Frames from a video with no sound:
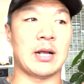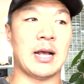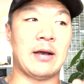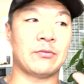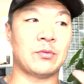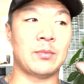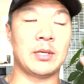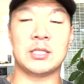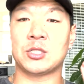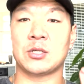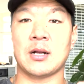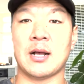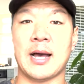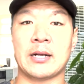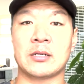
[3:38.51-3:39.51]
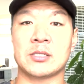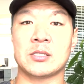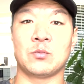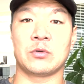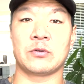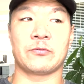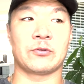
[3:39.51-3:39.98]
I have to make sure I hire
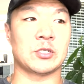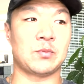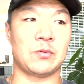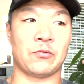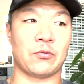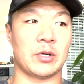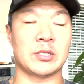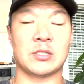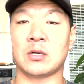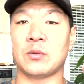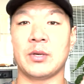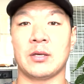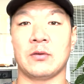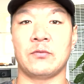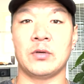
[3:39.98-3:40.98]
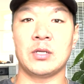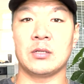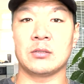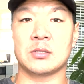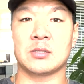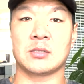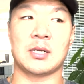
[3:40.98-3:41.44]
someone first before I start making
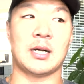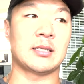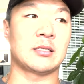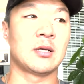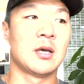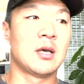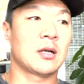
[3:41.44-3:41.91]
videos because God